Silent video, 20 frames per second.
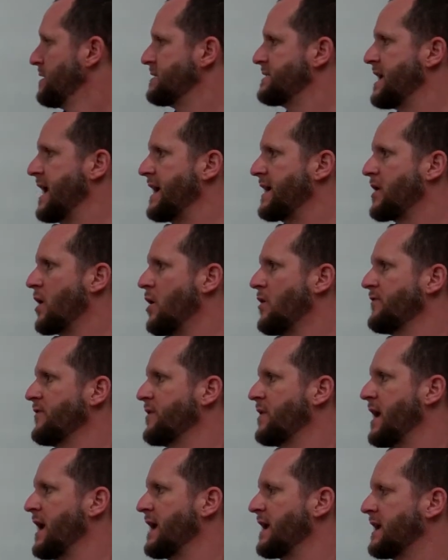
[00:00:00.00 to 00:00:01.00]
take
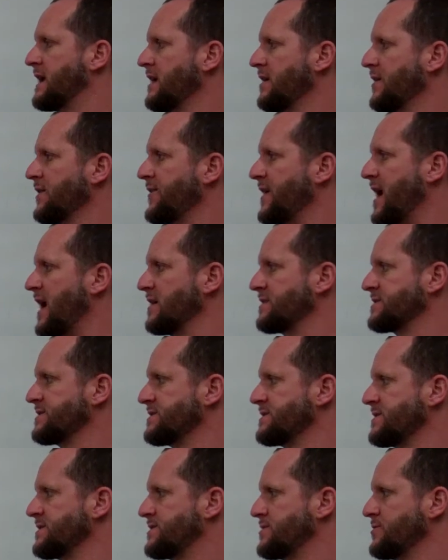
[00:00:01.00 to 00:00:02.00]
over and kill
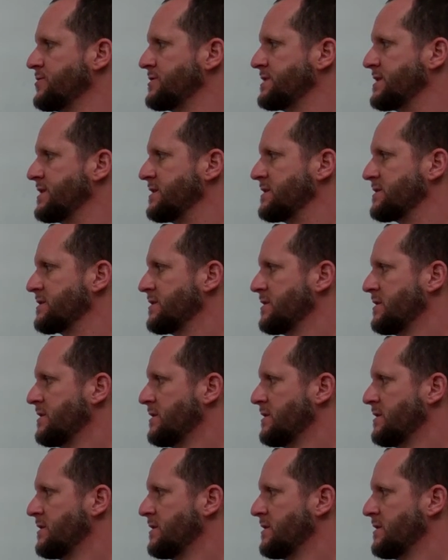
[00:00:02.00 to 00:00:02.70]
thousands of Tutsis.